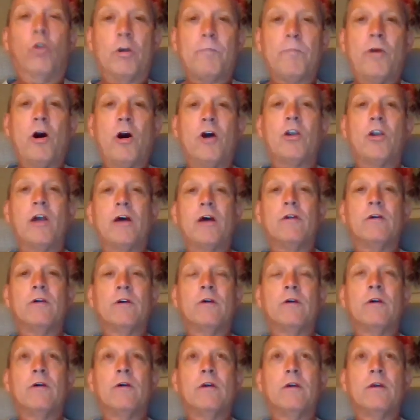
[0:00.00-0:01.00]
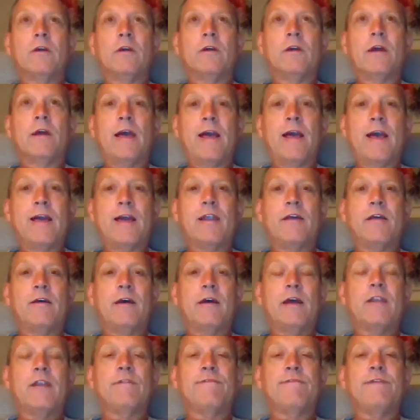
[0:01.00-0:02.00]
polo
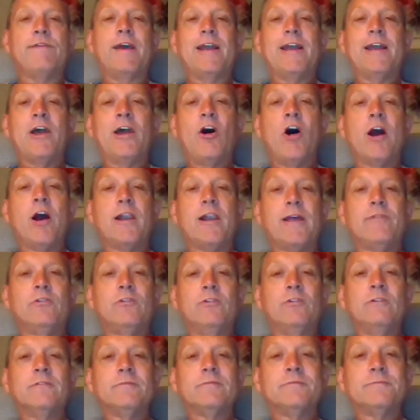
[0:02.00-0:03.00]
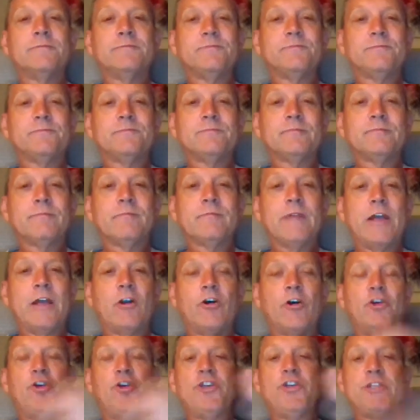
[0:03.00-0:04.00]
at a fairly high level, and
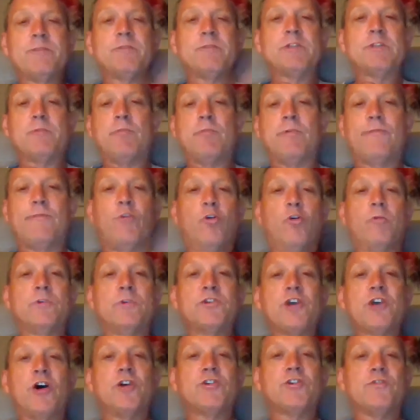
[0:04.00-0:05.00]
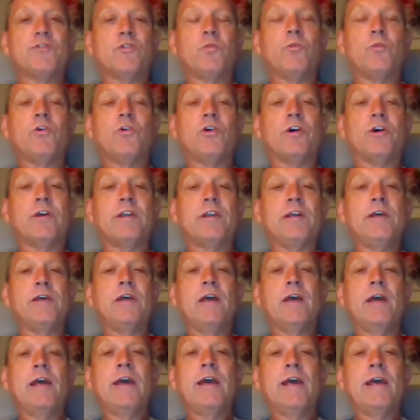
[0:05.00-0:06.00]
I used him as a performance coach for work.
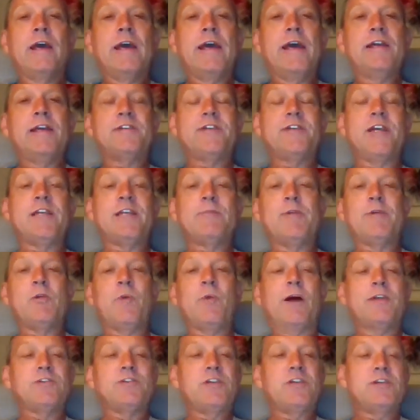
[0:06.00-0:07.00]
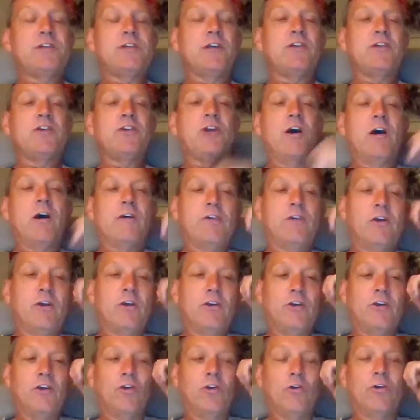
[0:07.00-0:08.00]
And he said to me once, he said,
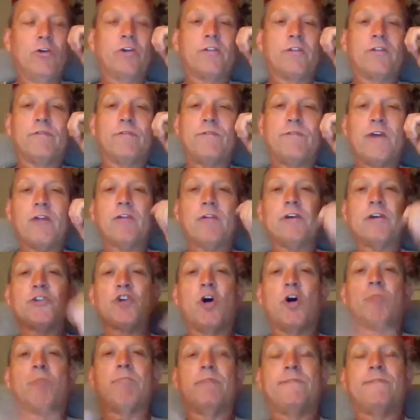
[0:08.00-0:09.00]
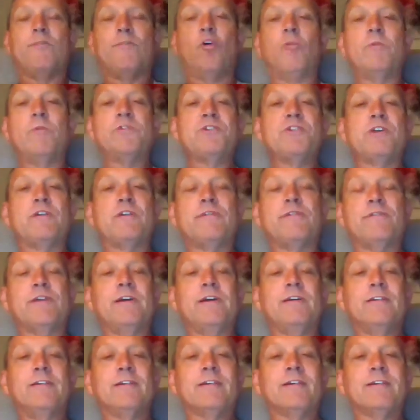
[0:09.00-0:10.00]
you look at the very top performers in a
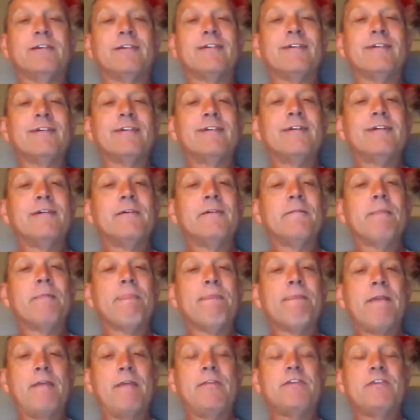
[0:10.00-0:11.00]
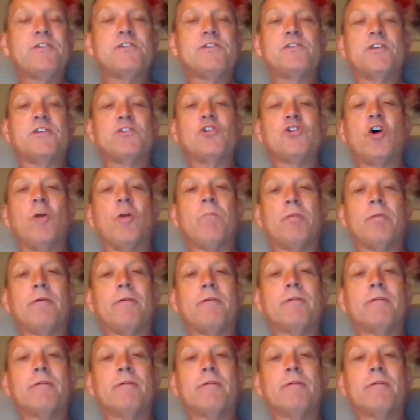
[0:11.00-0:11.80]
field, and this is the top,